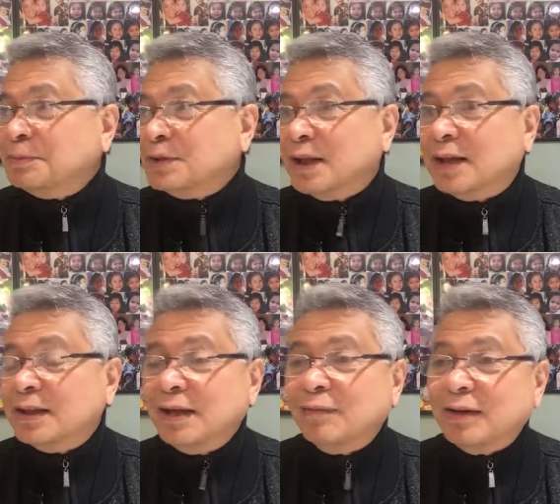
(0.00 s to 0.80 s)
not
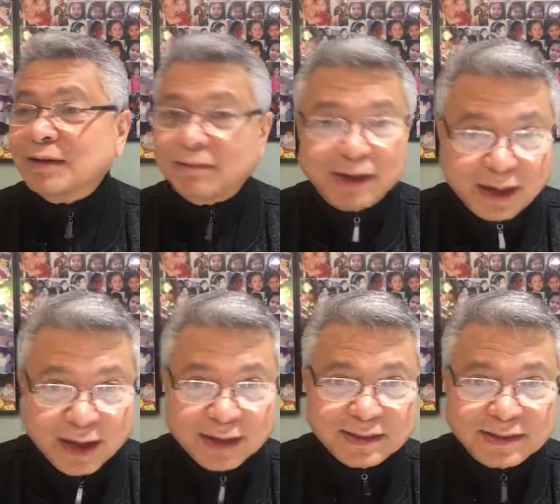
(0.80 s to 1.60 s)
even
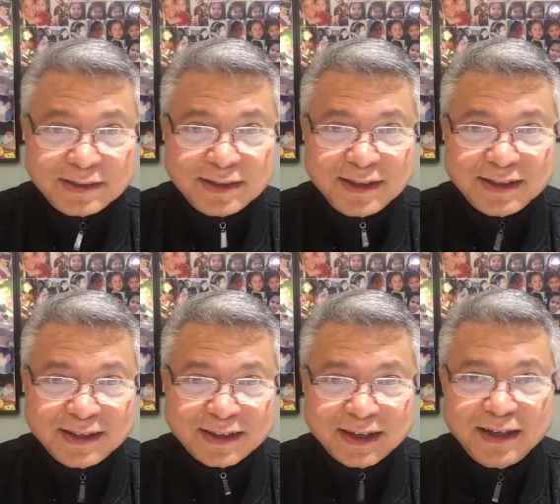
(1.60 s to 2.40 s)
realize.
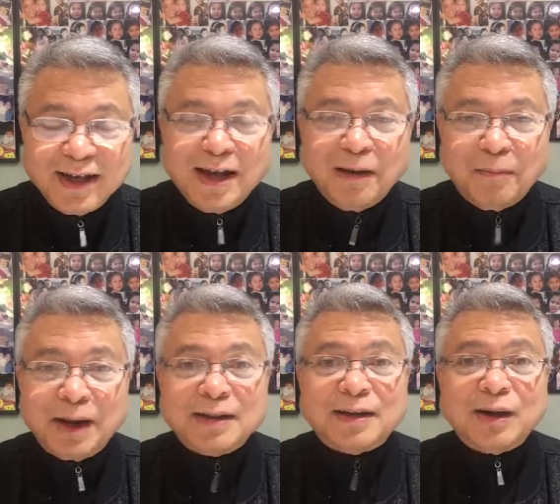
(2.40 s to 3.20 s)
Okay? Eh? But
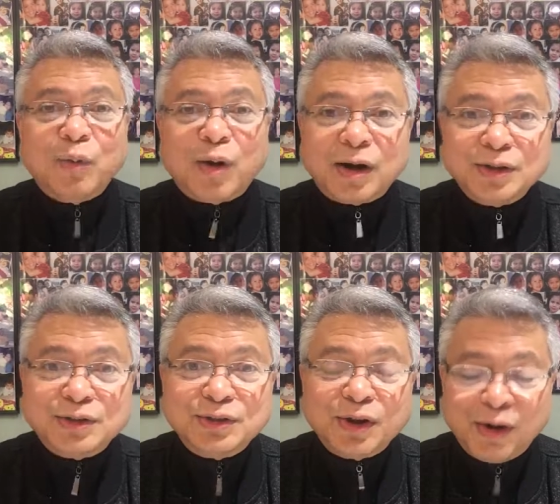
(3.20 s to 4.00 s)
the rewards
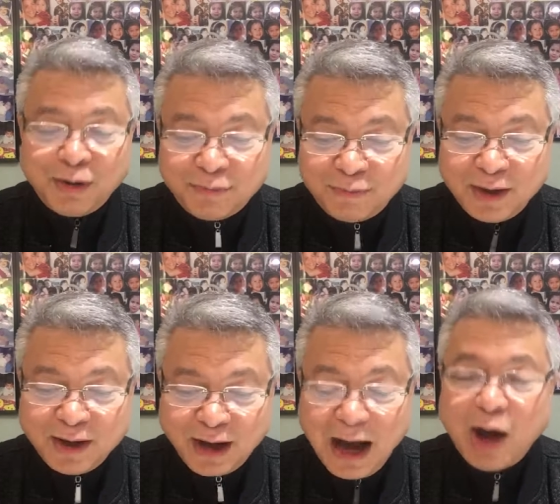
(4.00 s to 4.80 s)
of
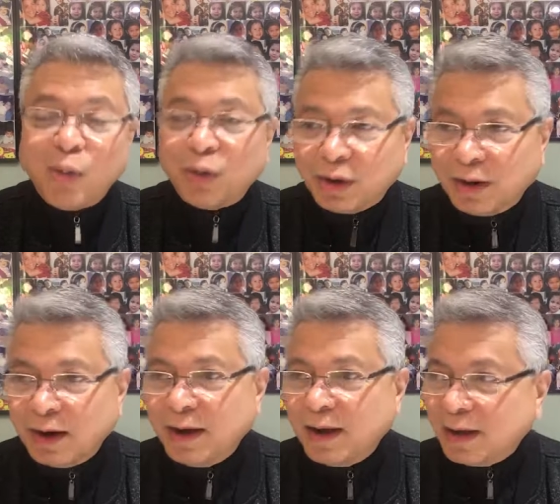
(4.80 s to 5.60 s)
our
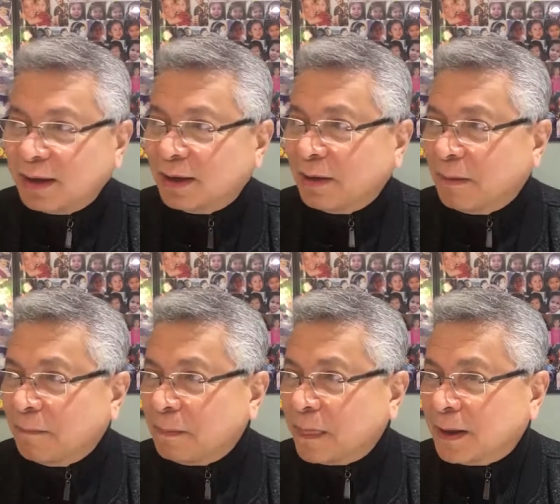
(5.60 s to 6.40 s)
um,
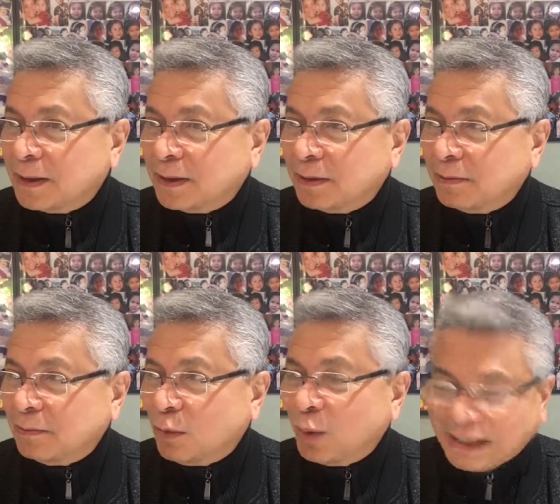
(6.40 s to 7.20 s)
um,
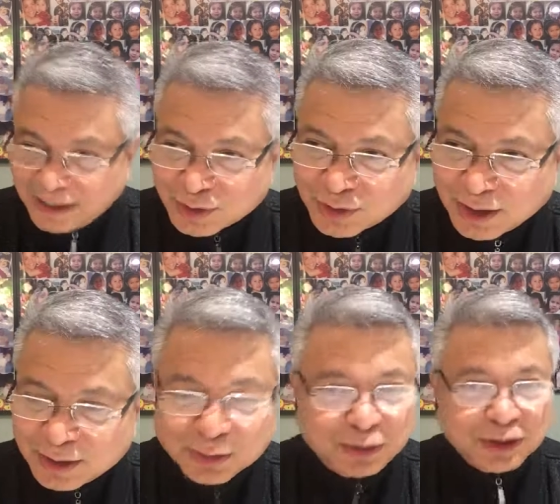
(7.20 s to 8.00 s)
witnessing to
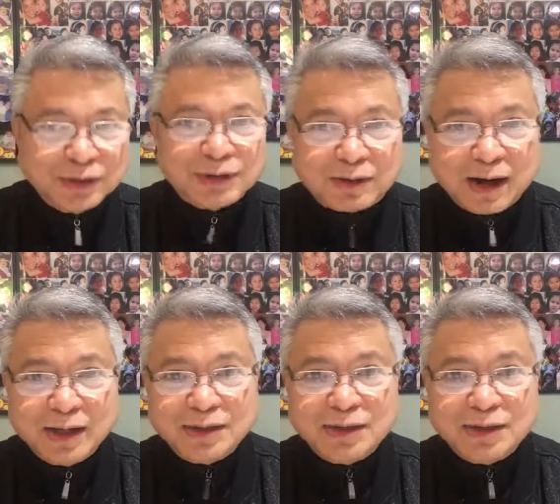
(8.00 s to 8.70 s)
Jesus Christ